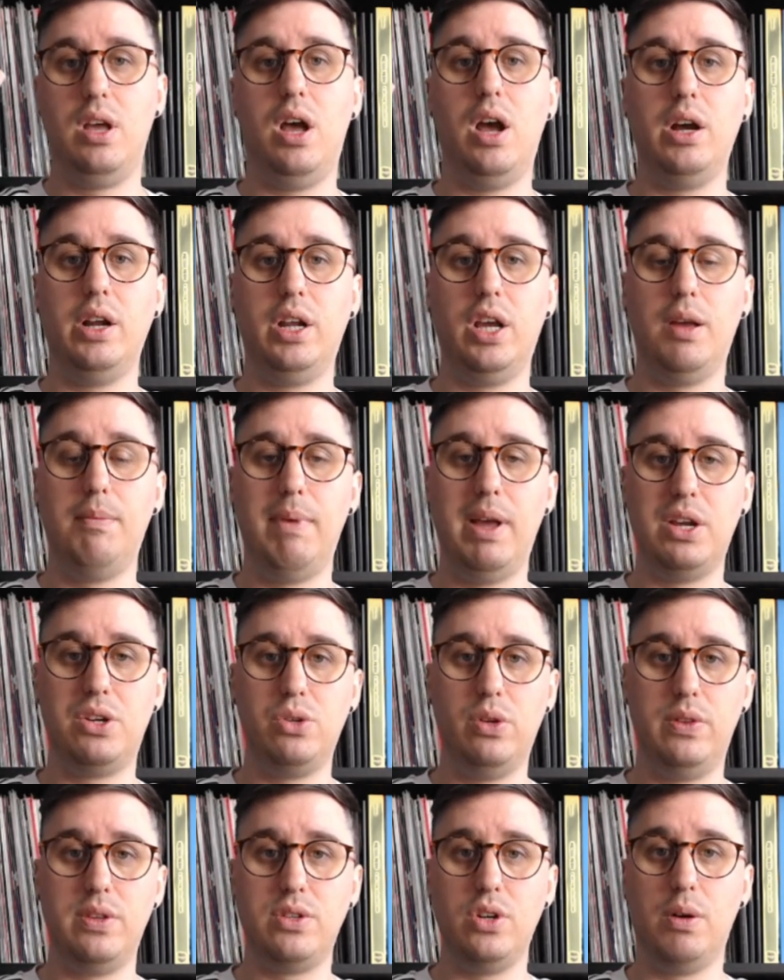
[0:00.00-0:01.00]
I'm going to go make
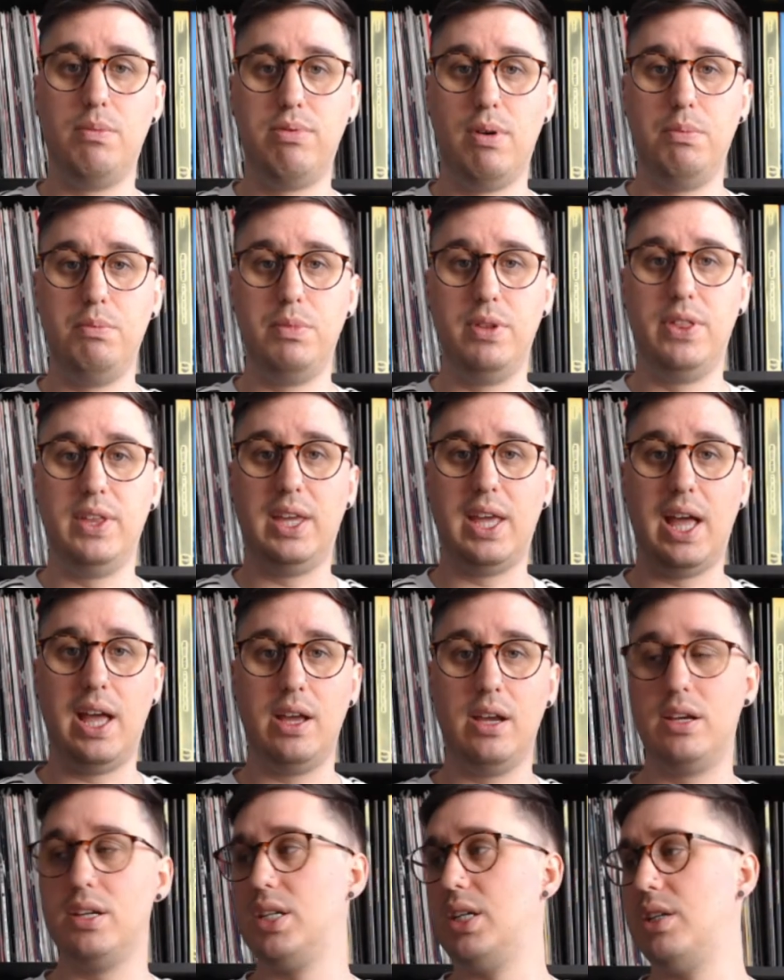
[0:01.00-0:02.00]
sure there's not a problem with the cat
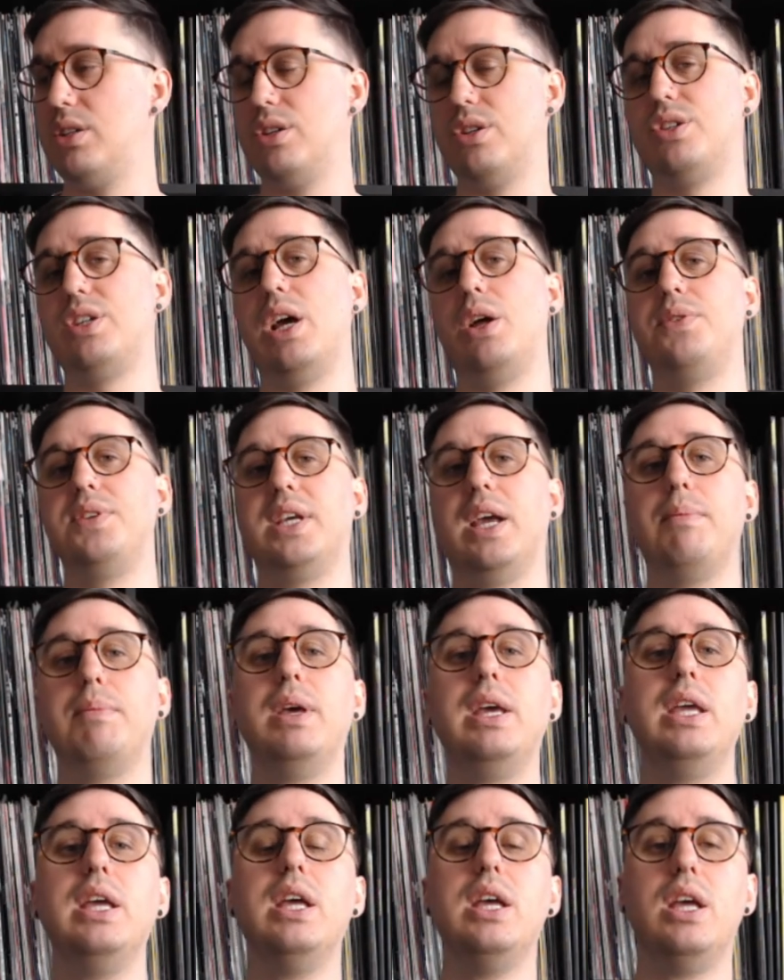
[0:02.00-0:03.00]
because she's just shouting at
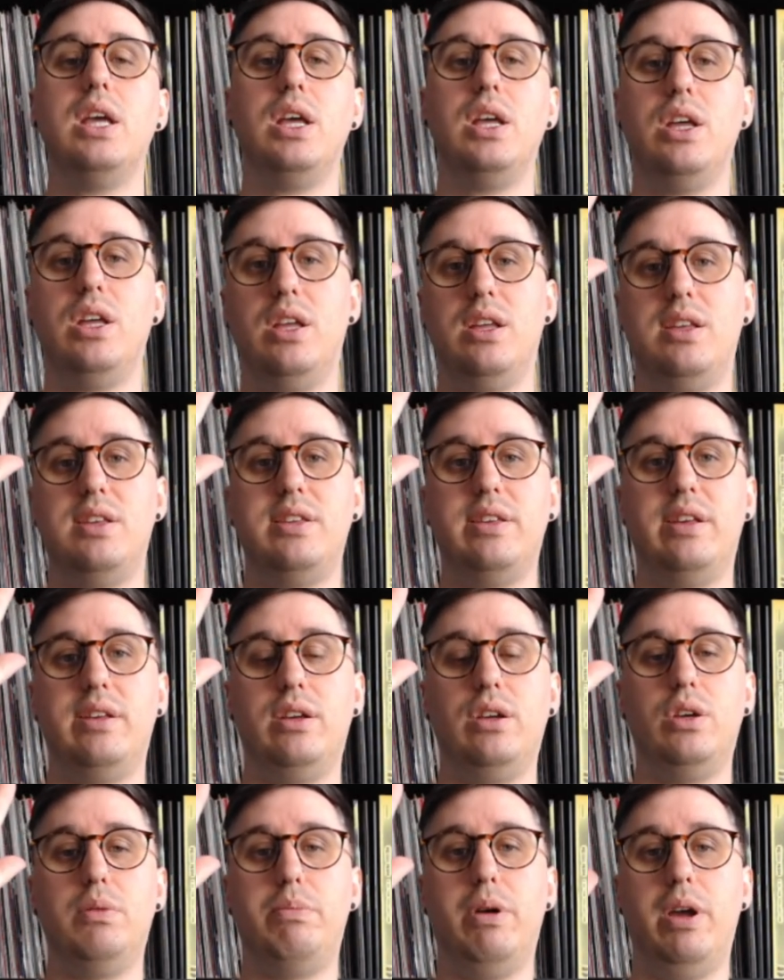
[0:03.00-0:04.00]
me.
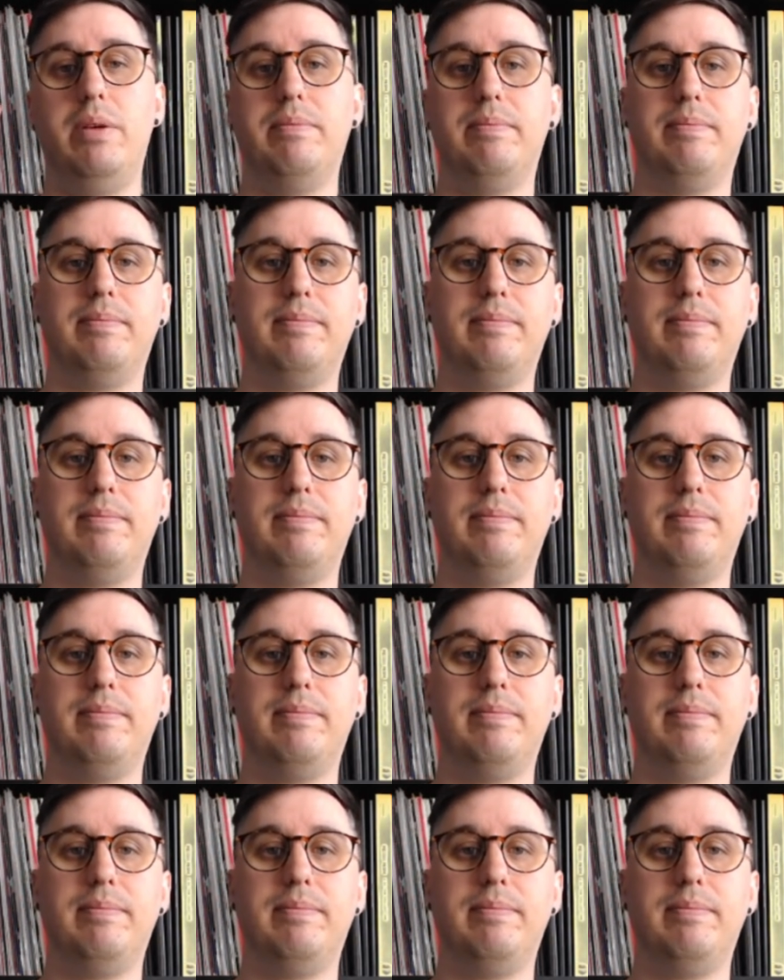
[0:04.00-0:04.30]
Goodbye.